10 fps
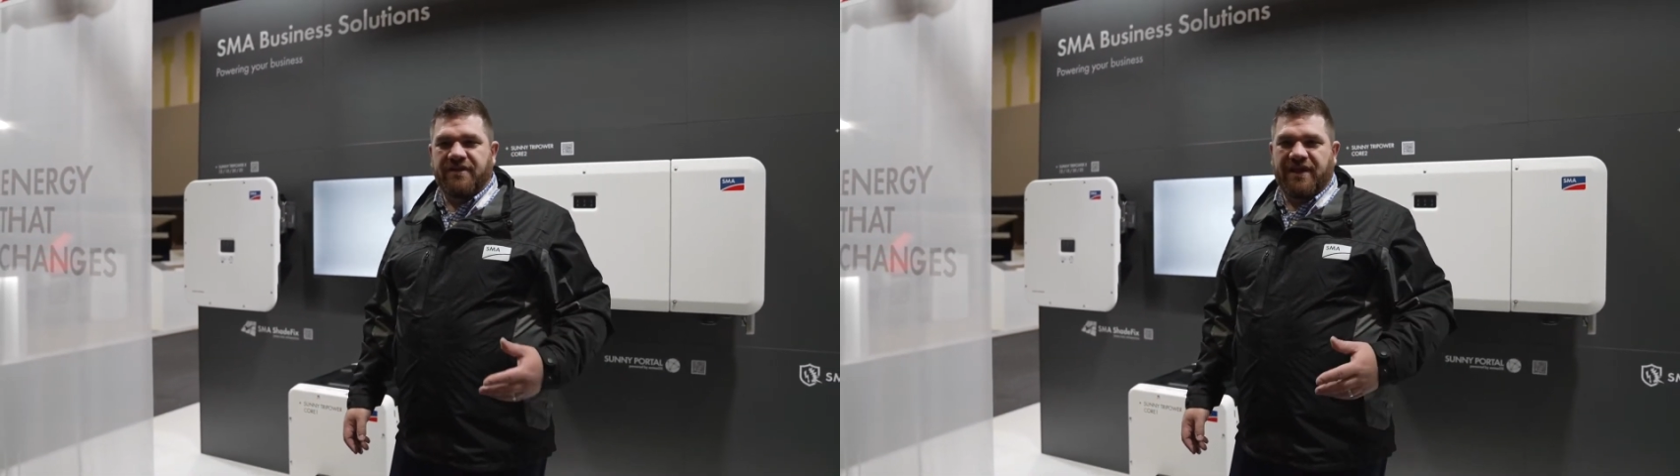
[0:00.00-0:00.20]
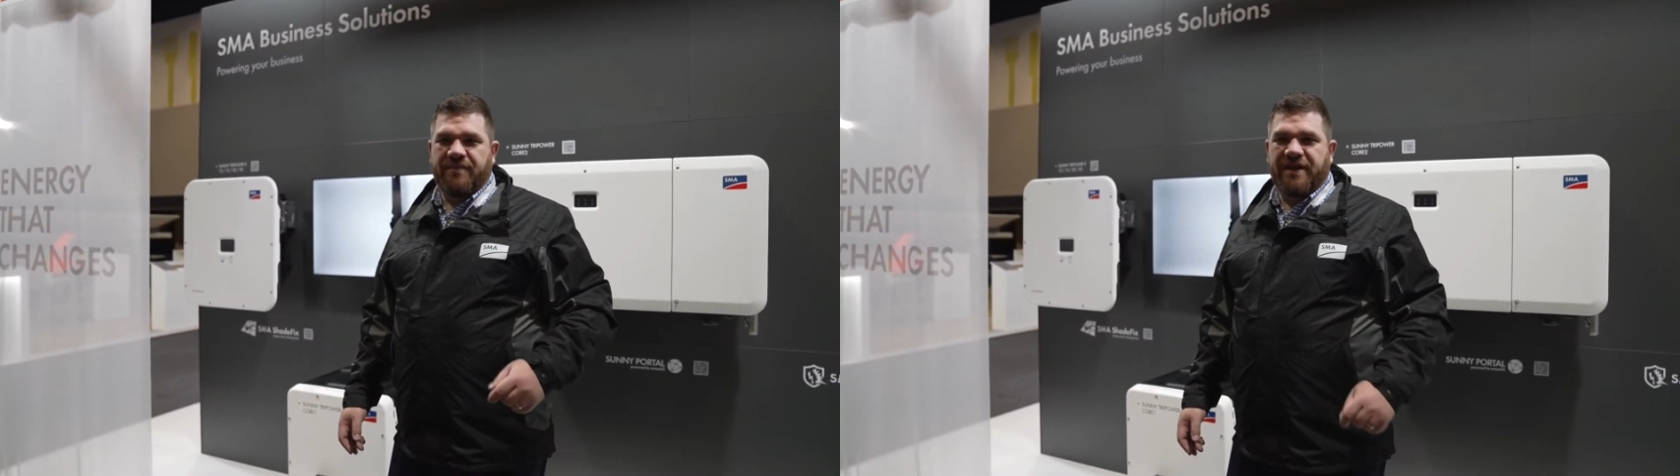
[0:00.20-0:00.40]

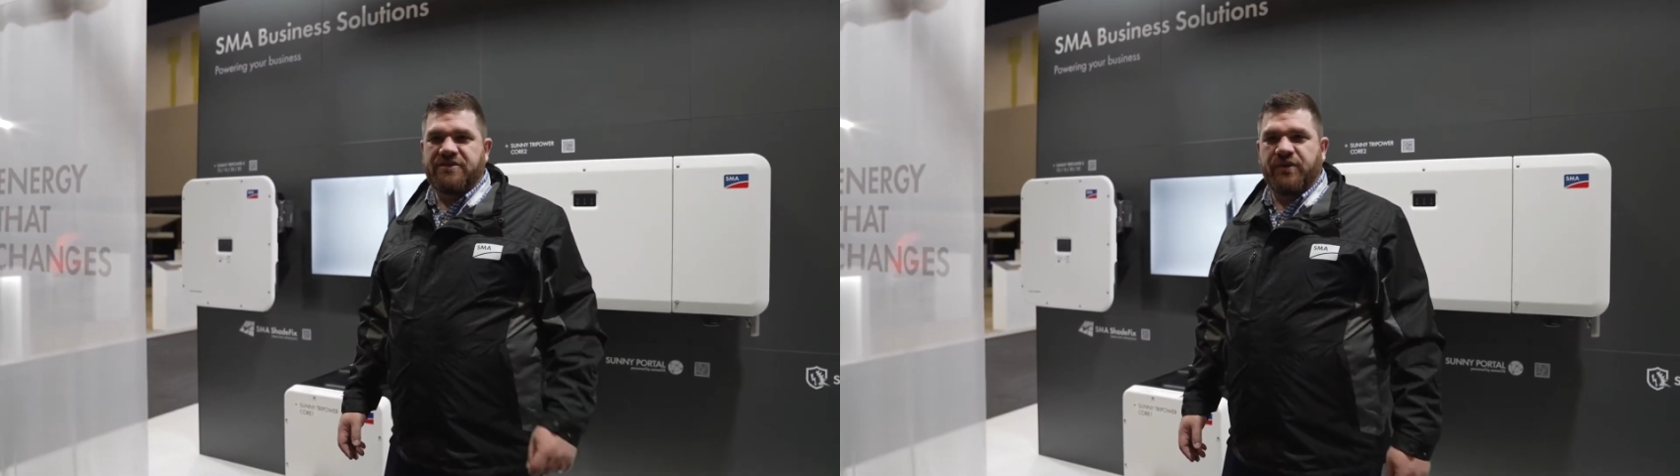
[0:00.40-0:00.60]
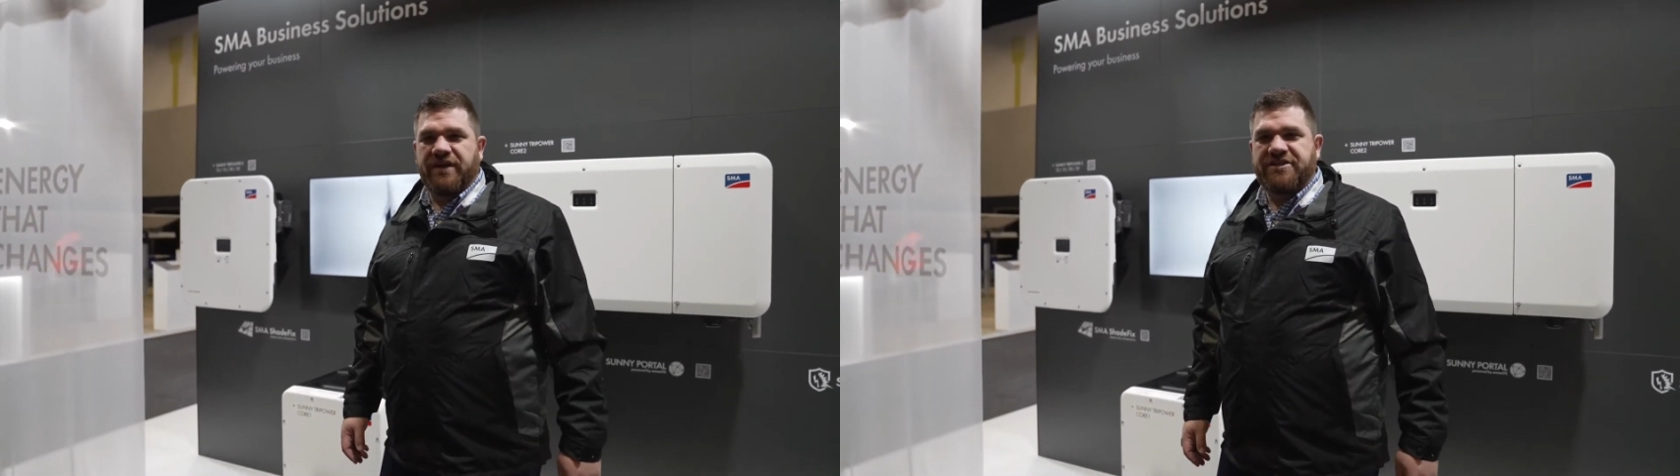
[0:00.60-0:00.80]
so come down
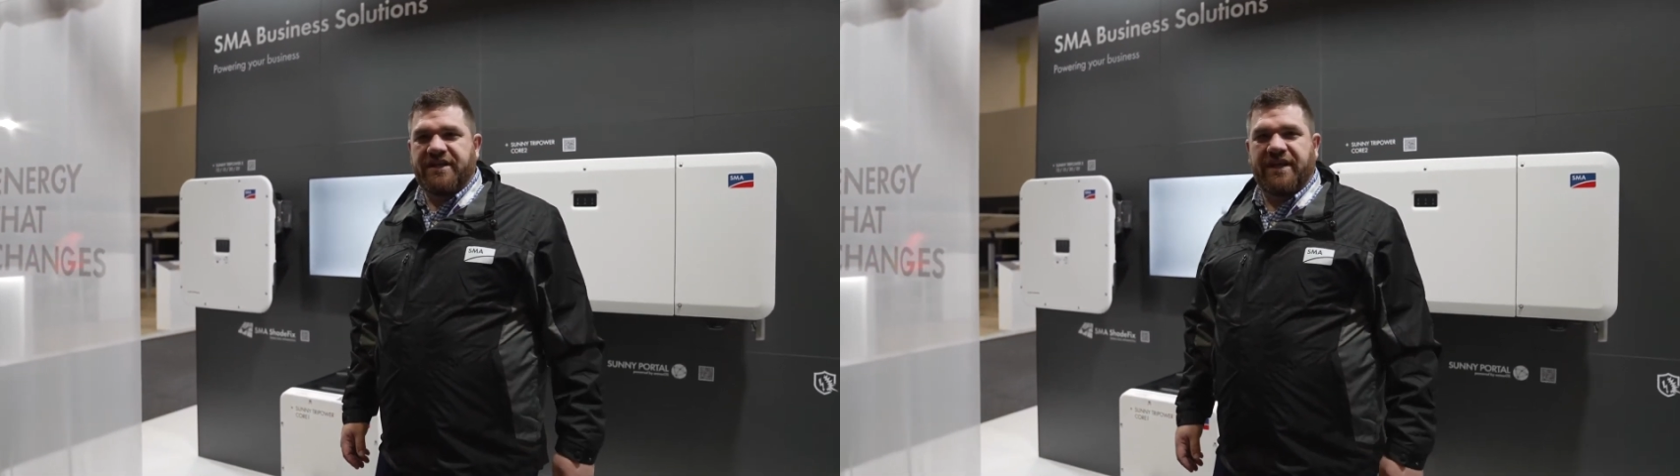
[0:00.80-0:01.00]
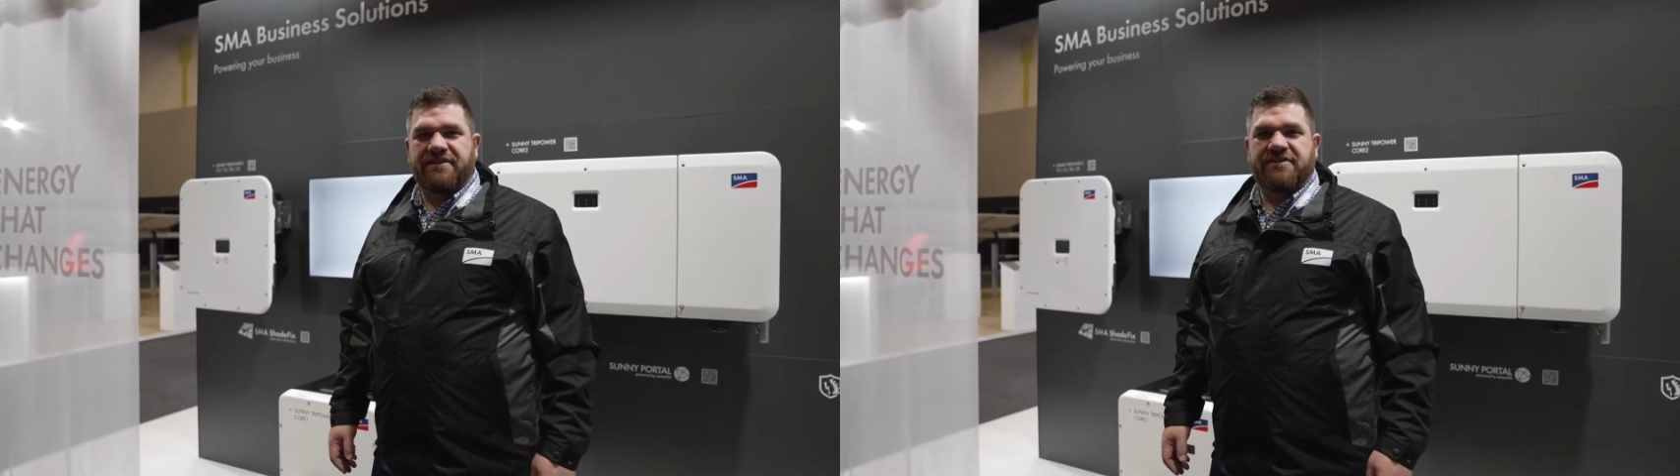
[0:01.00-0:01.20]
to Energy
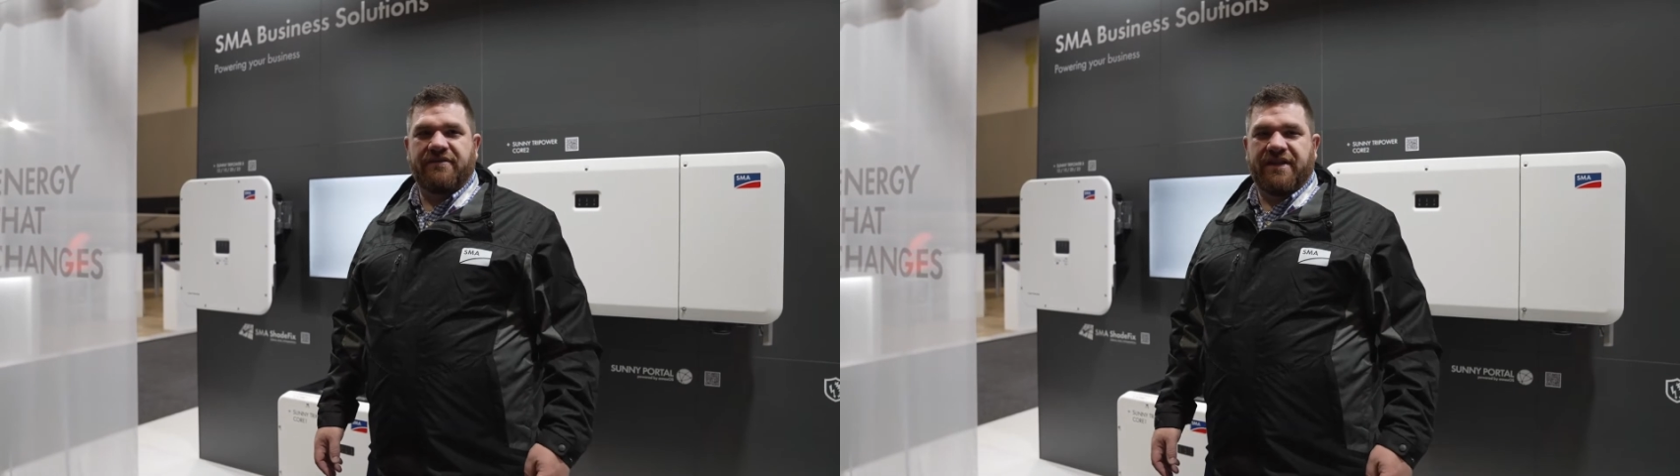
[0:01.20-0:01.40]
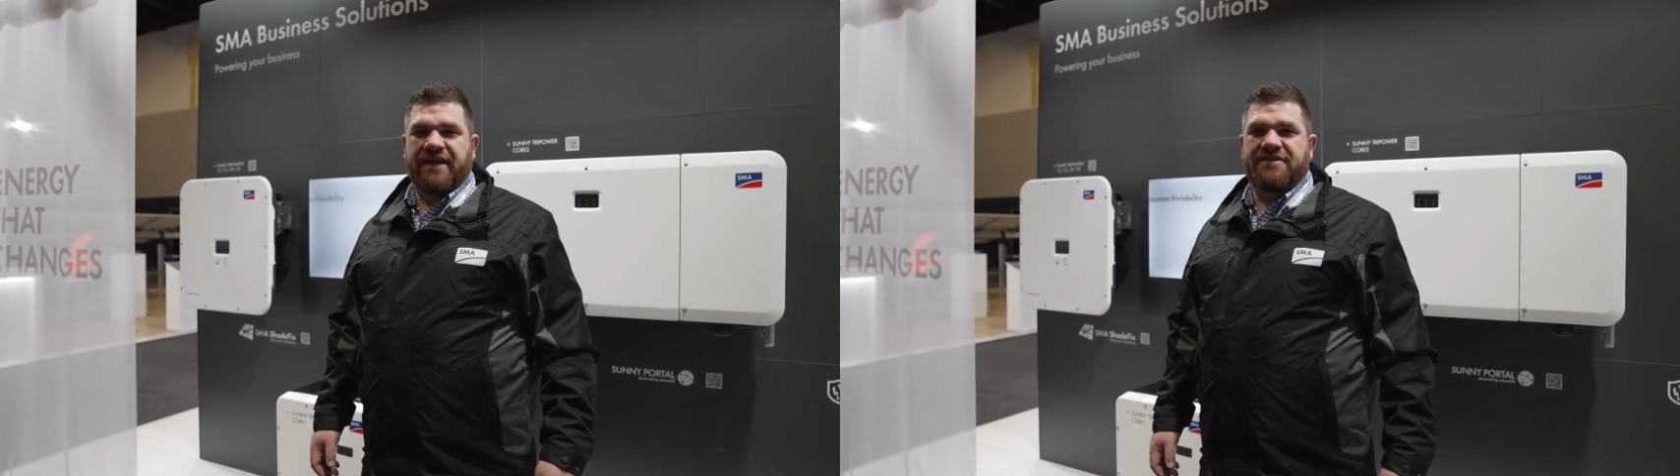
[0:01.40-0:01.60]
Next
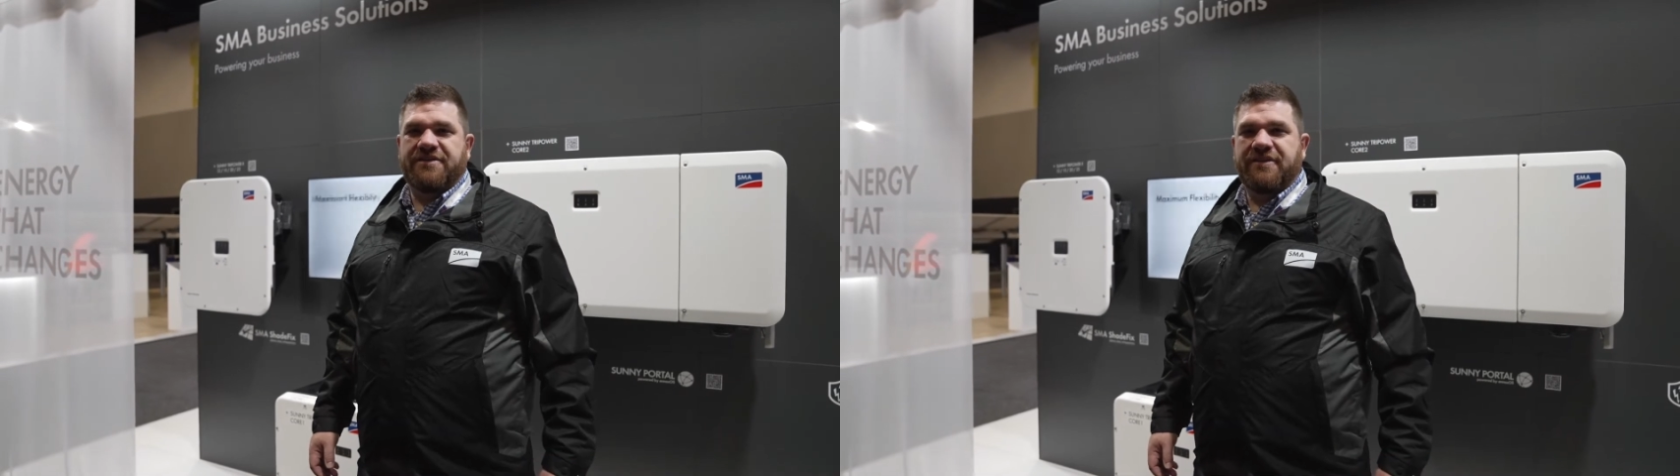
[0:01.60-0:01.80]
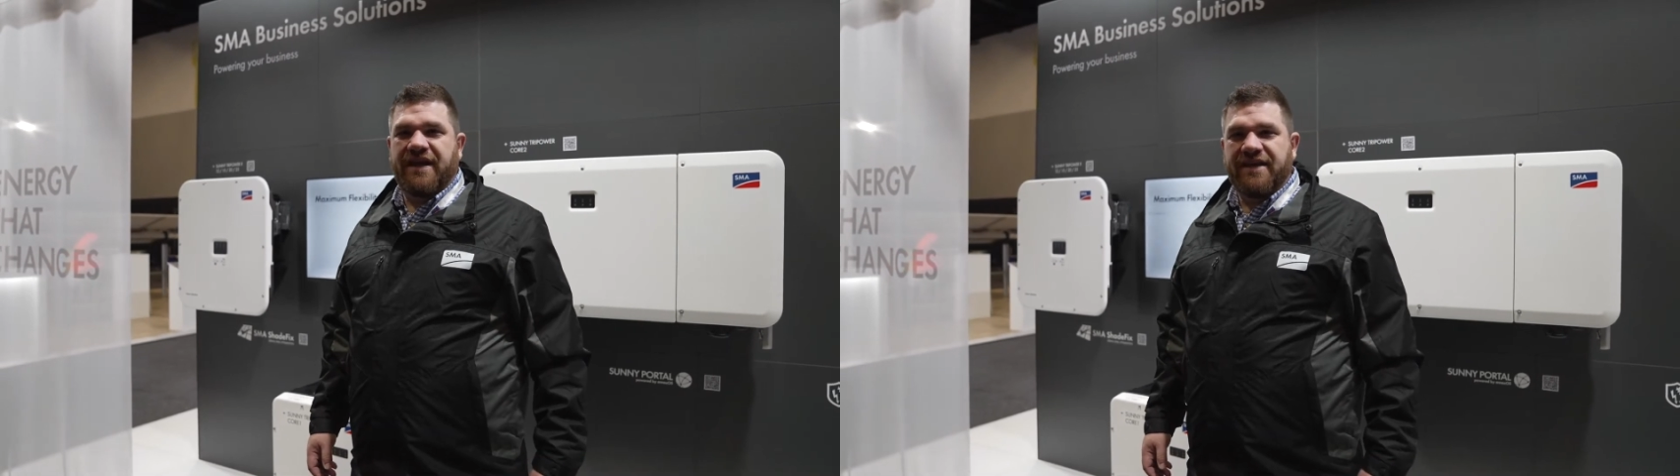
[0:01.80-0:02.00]
over the next
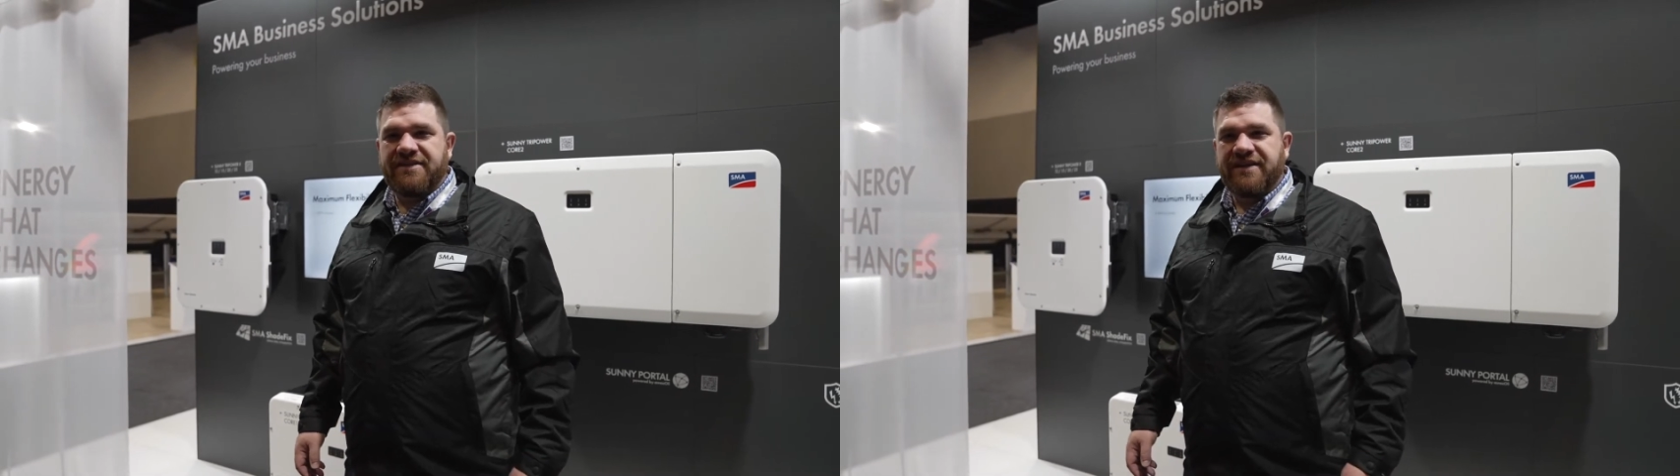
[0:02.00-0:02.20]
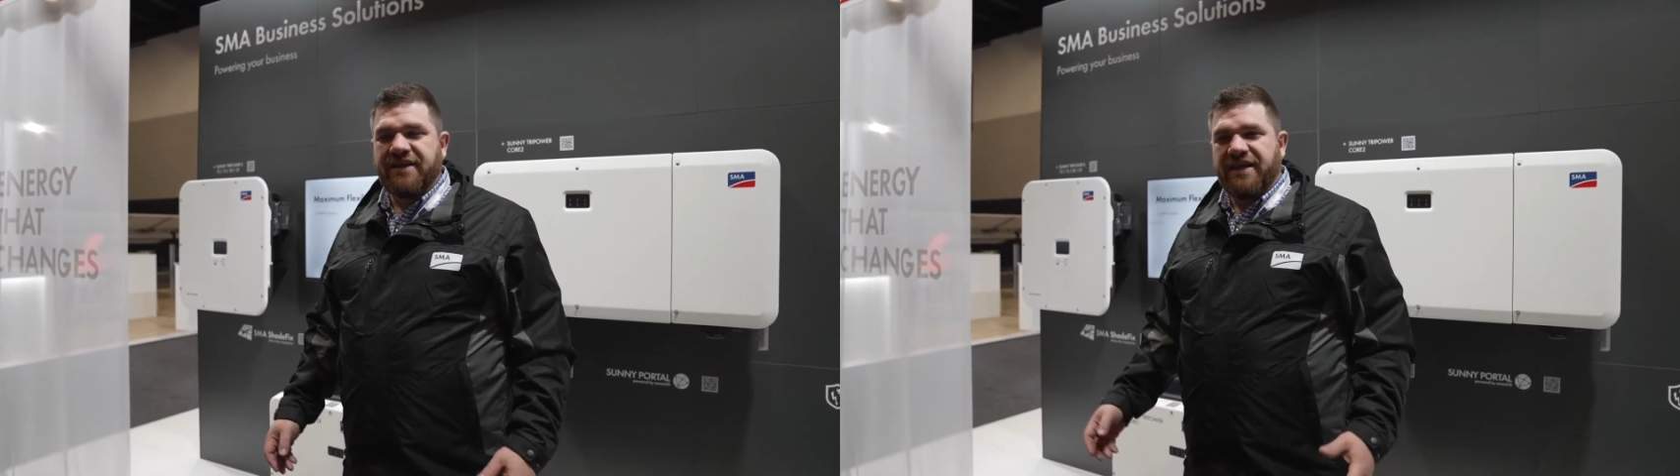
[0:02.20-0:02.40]
two days